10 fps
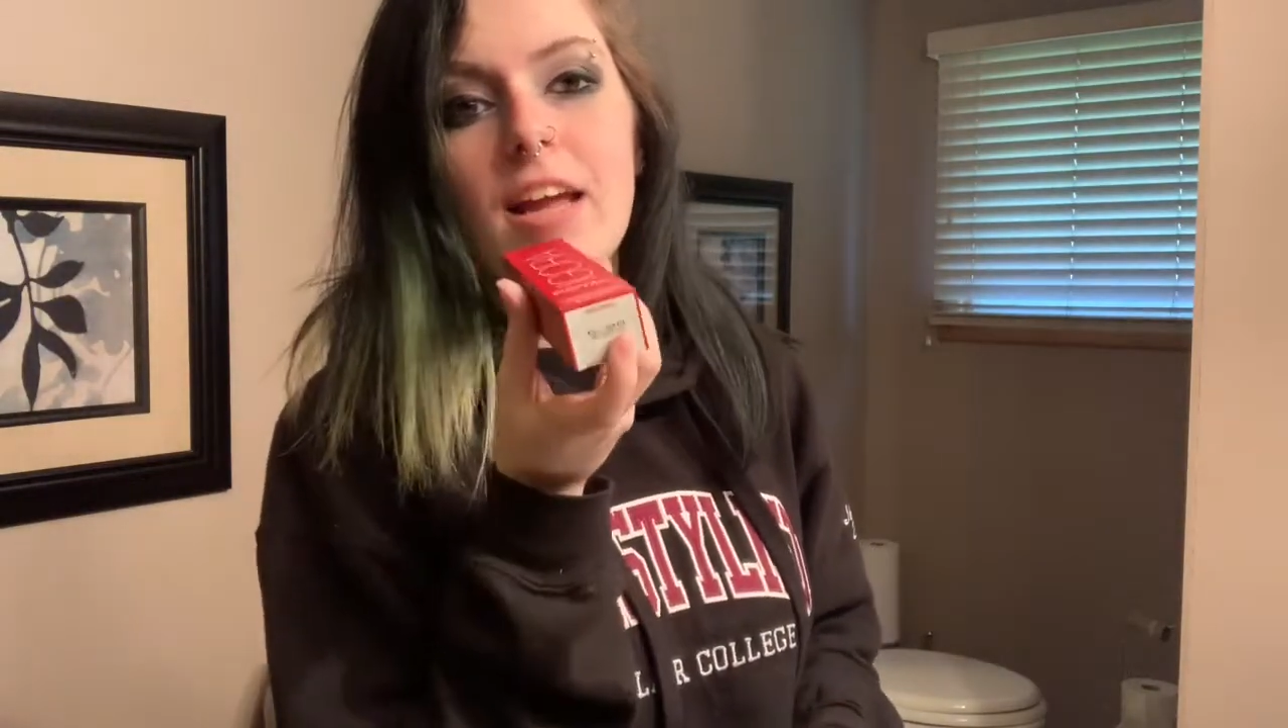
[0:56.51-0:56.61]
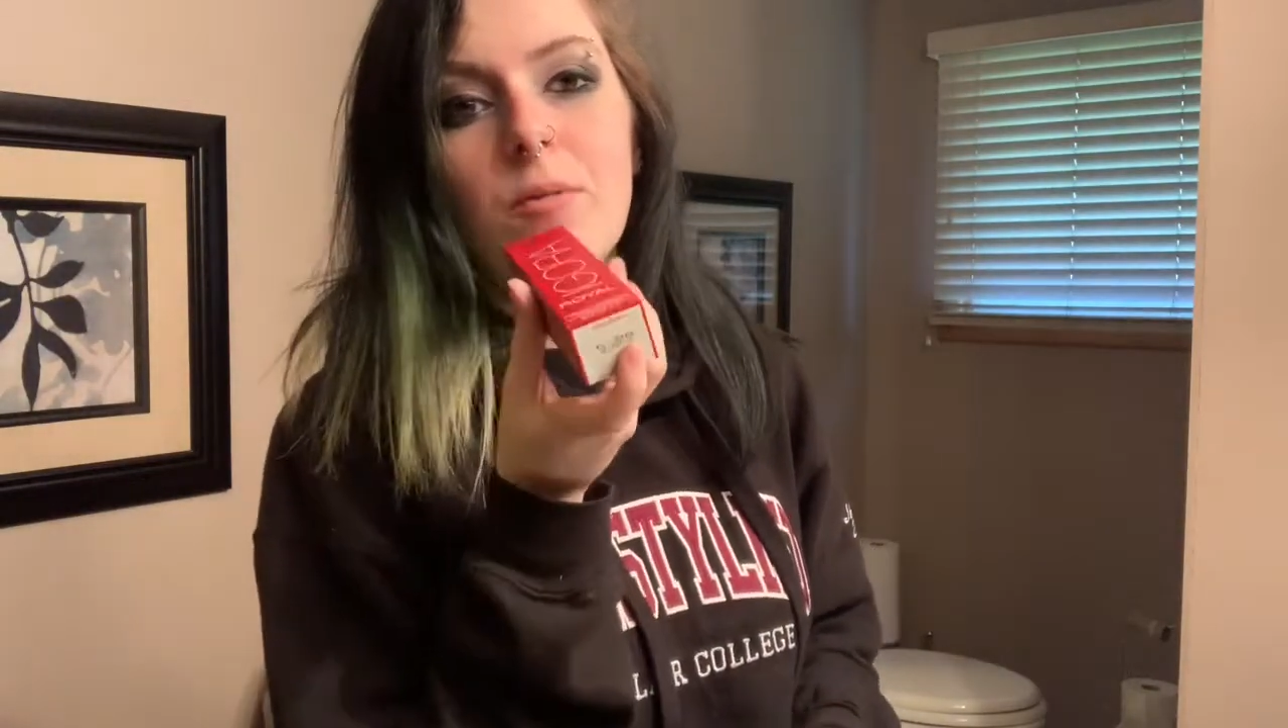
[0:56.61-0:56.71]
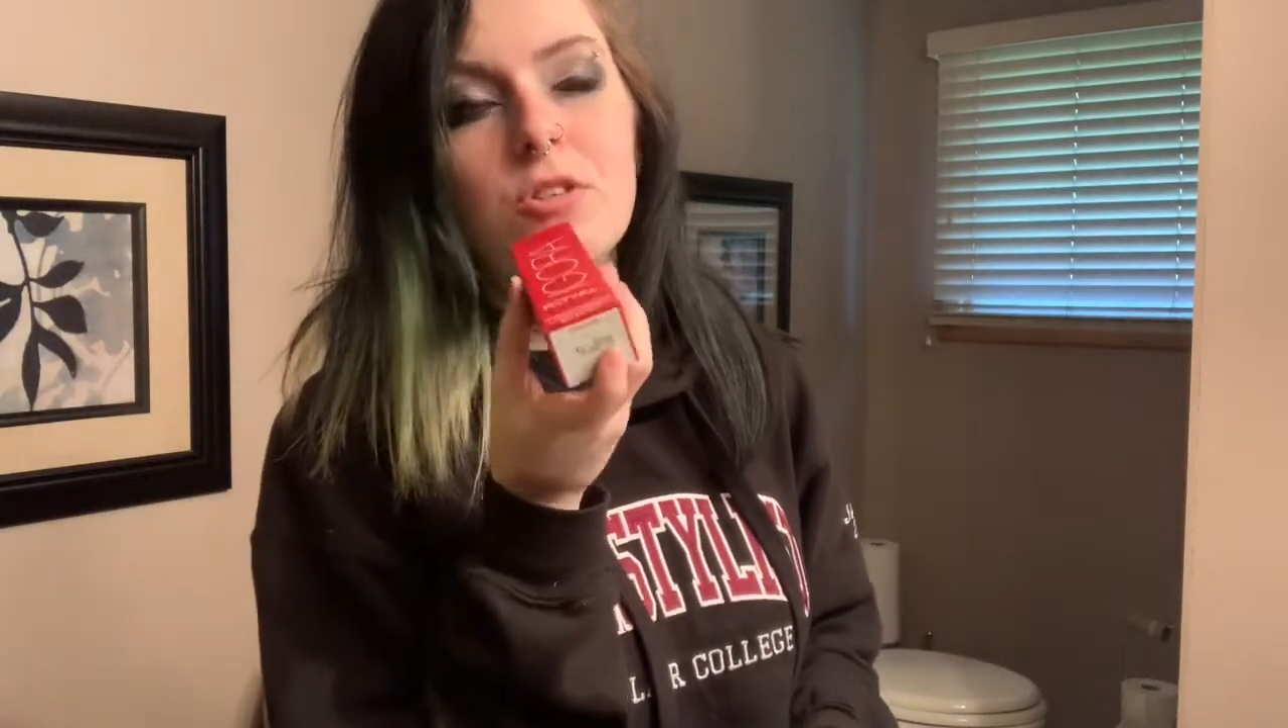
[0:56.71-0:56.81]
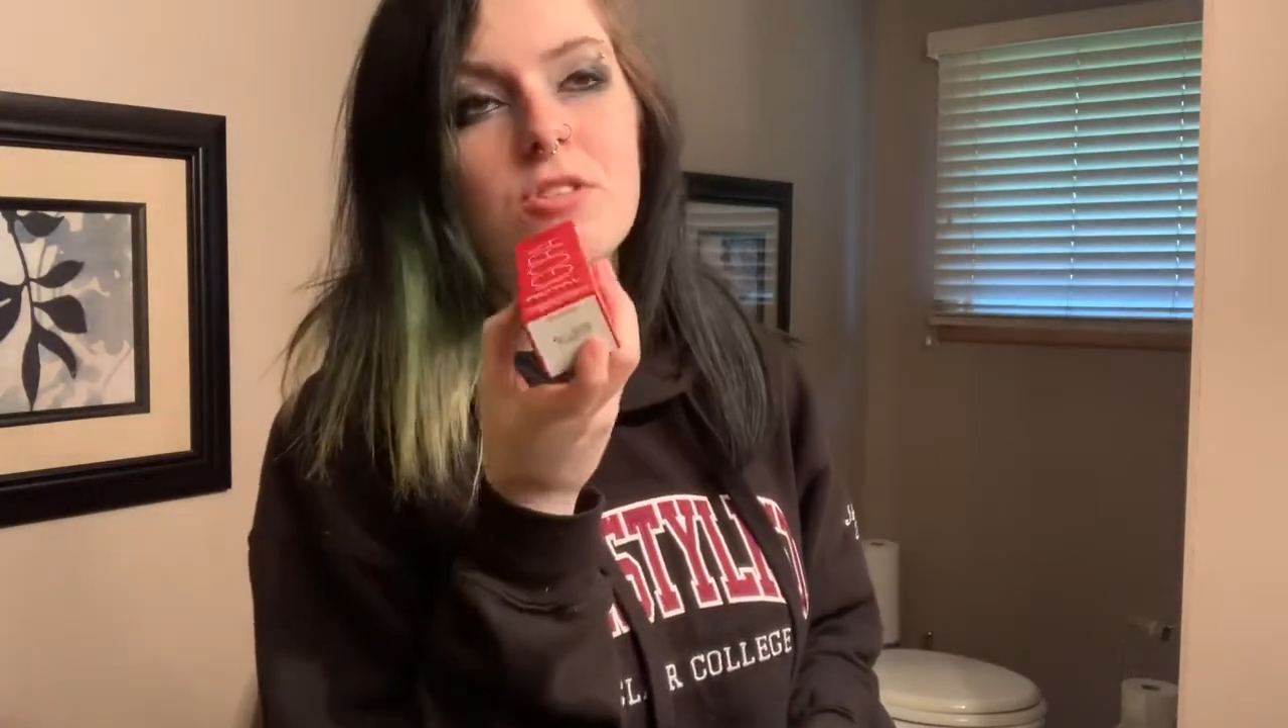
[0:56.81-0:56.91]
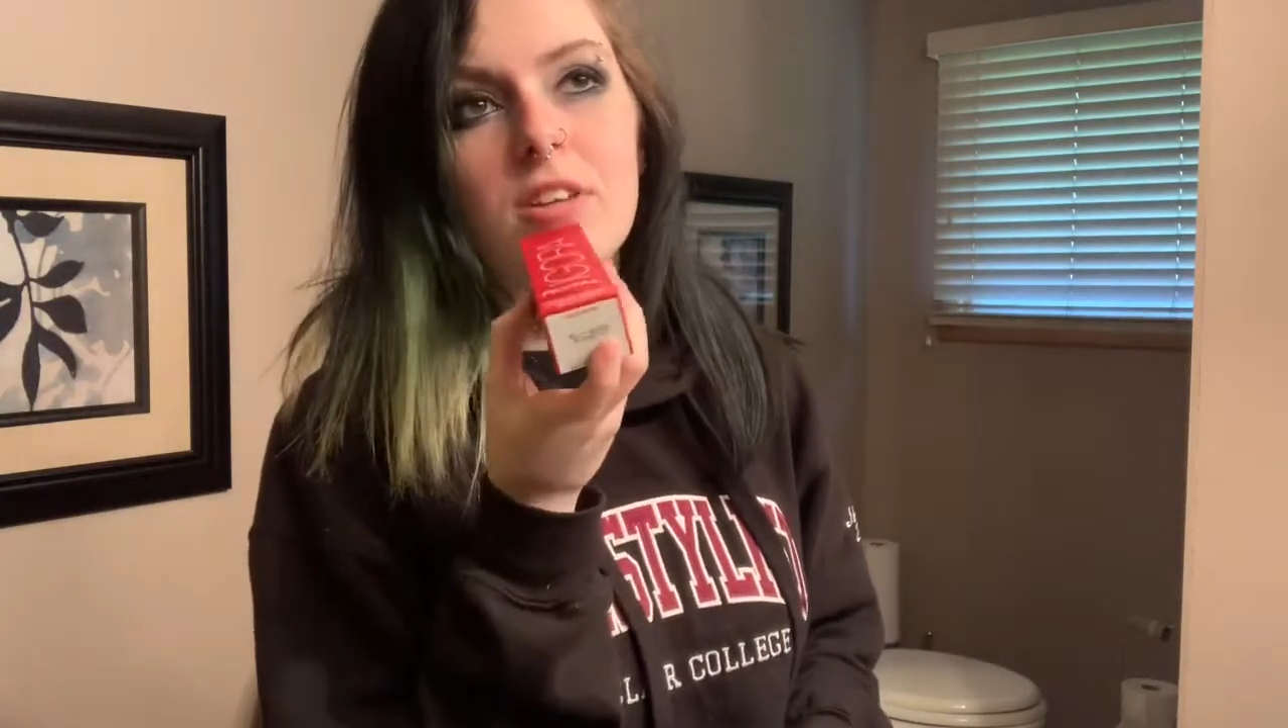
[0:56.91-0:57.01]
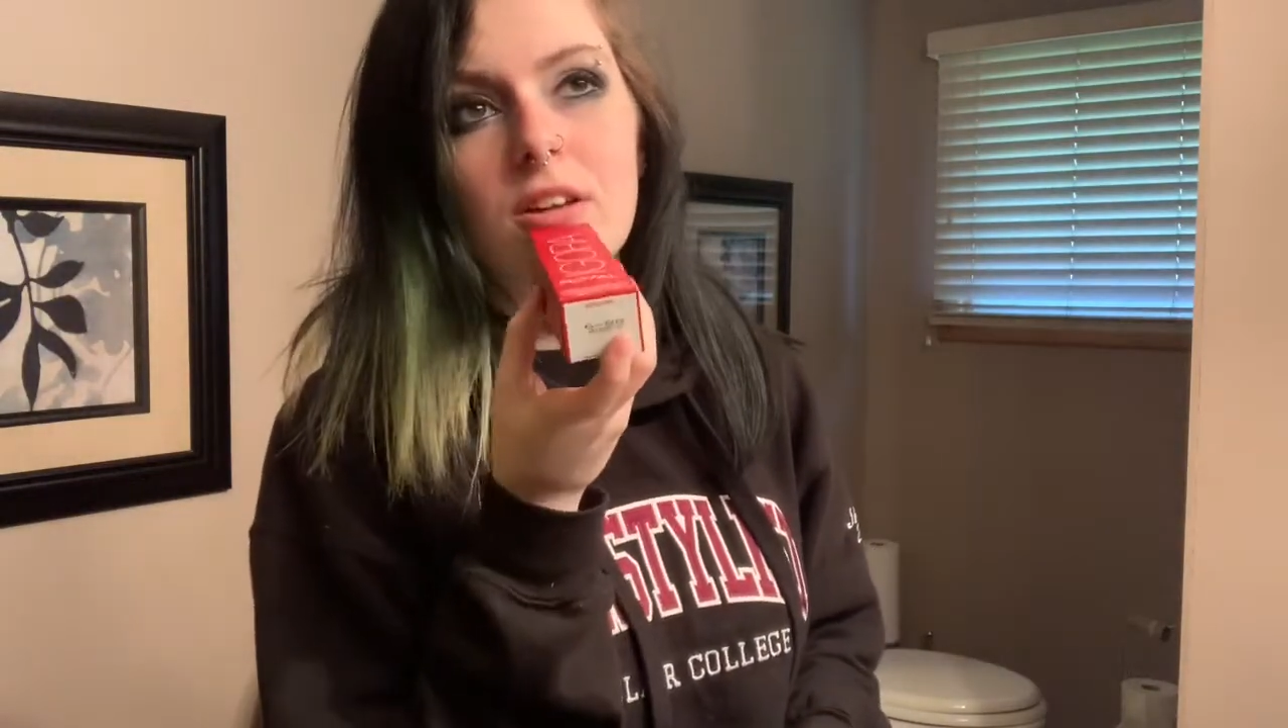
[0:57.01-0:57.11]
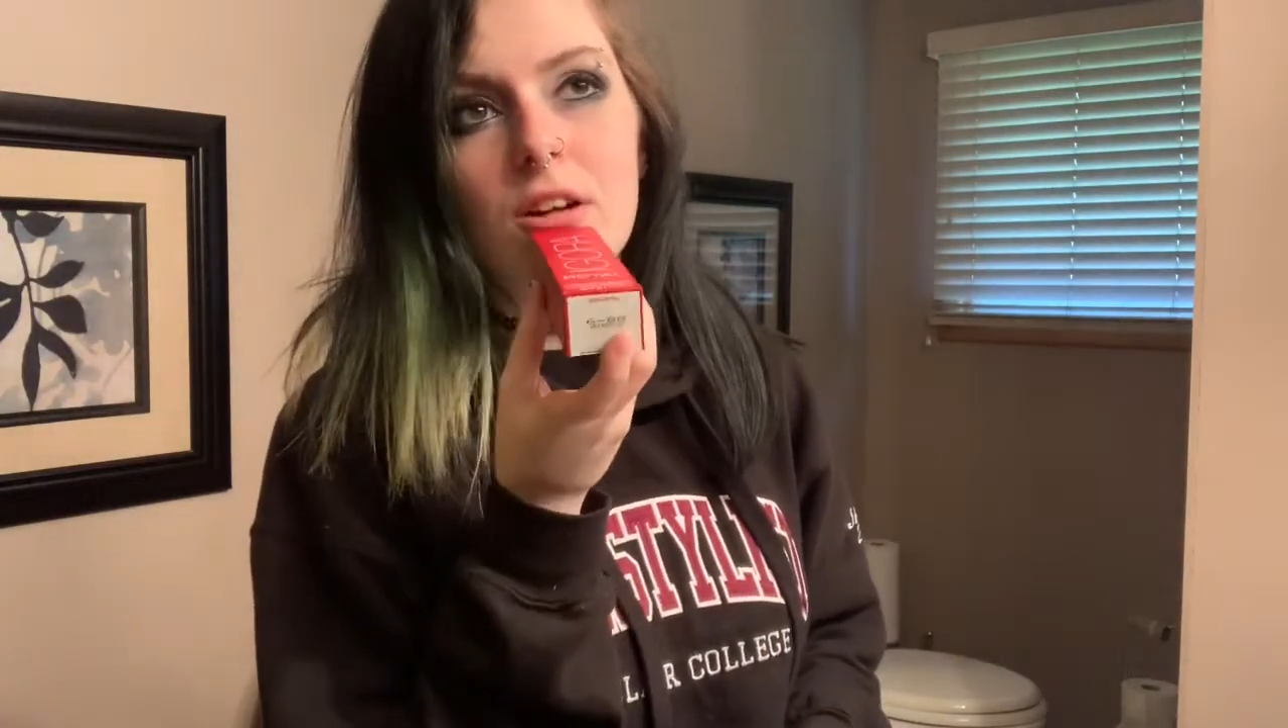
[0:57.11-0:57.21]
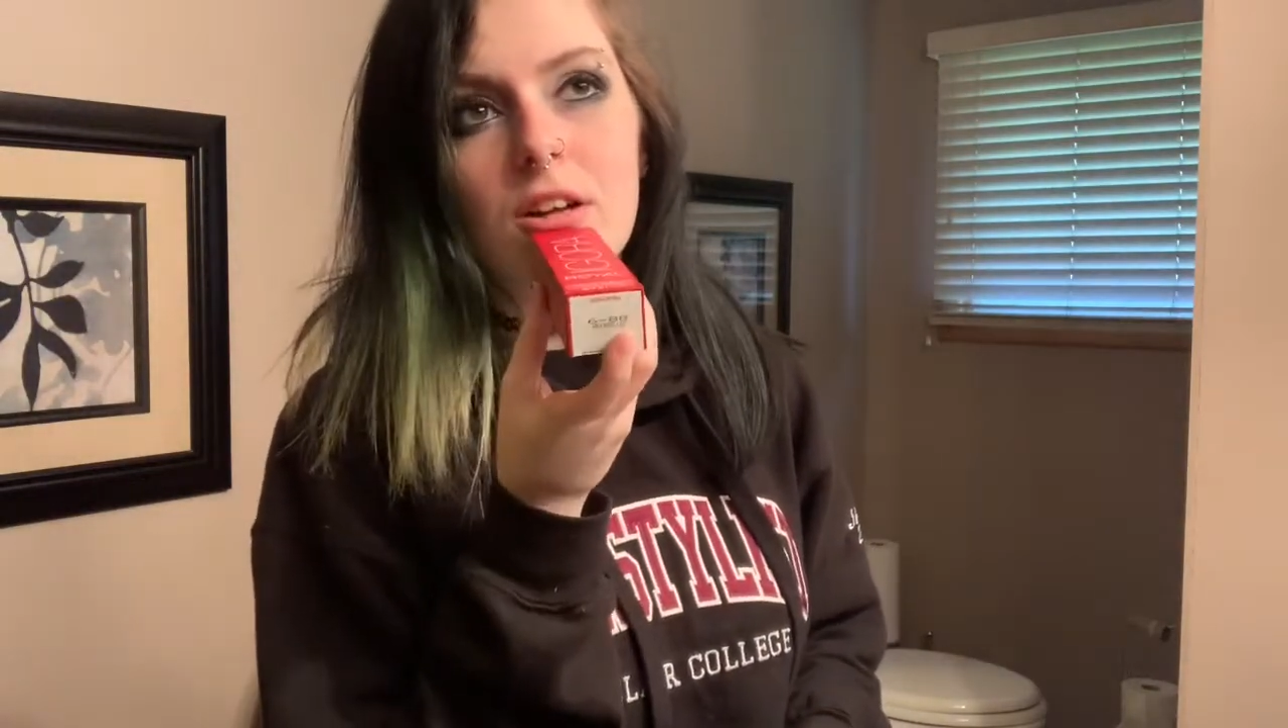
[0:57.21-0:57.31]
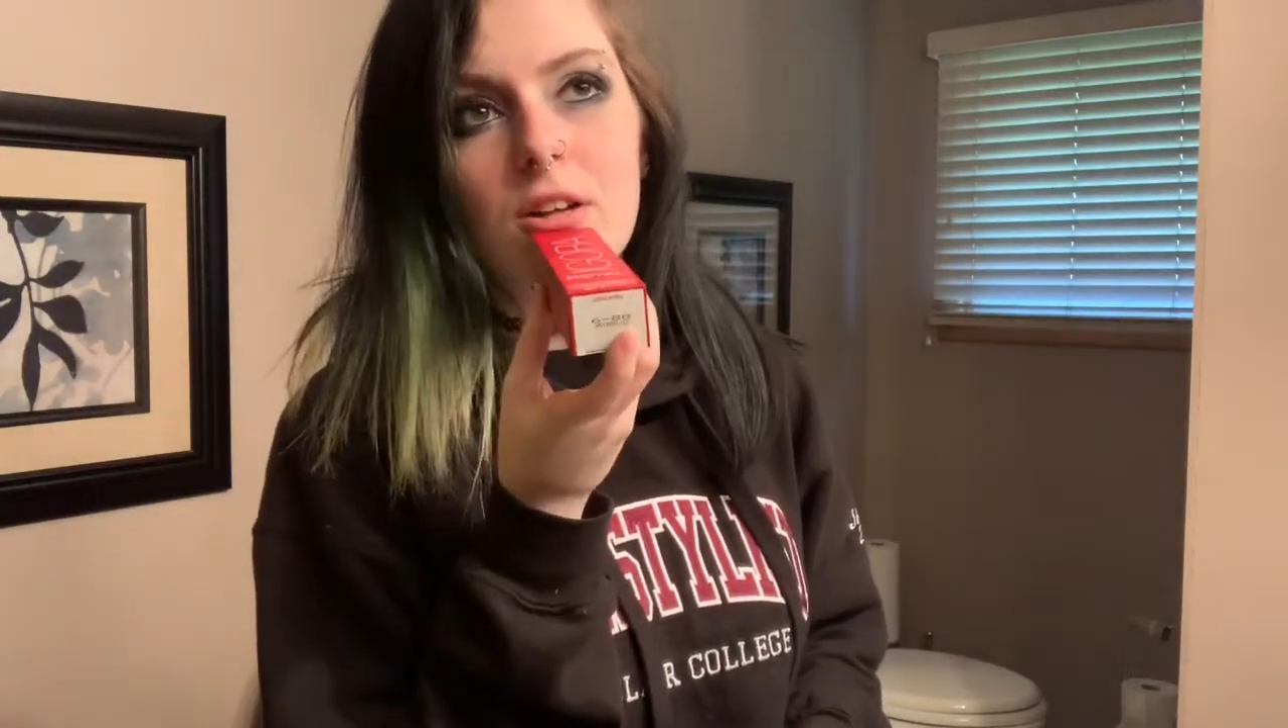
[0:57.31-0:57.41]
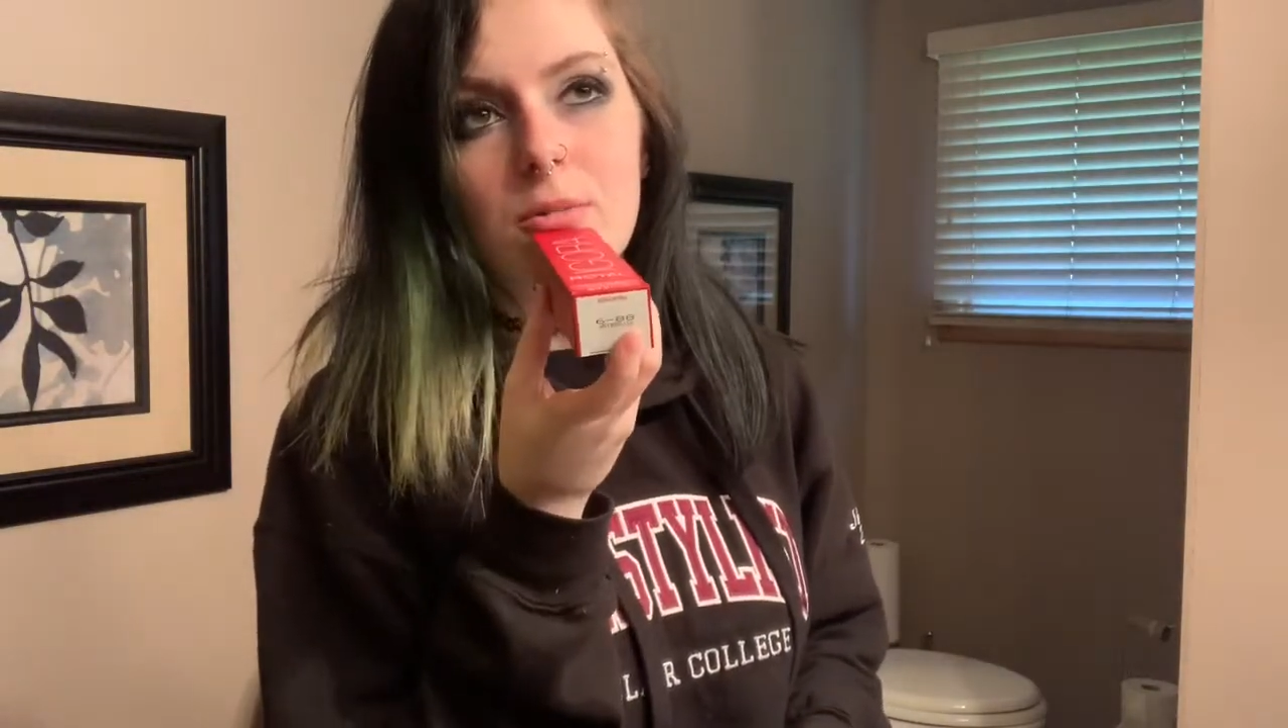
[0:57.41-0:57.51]
which is like
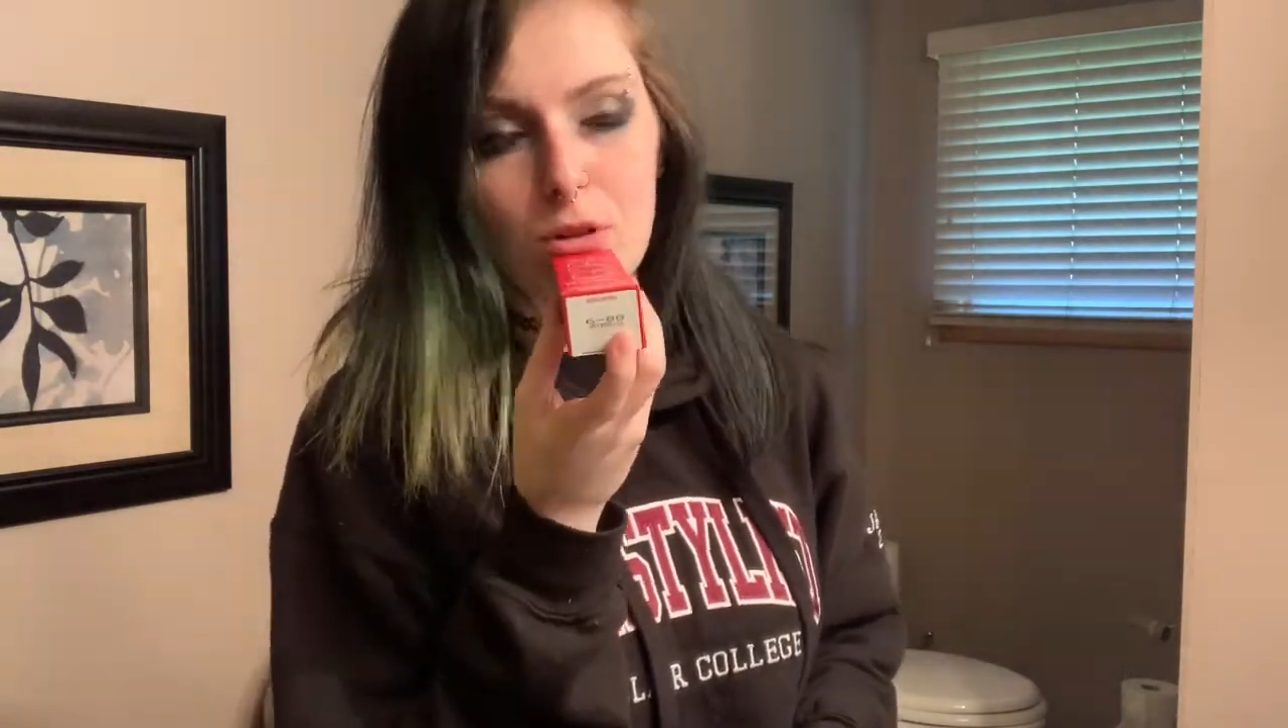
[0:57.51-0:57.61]
a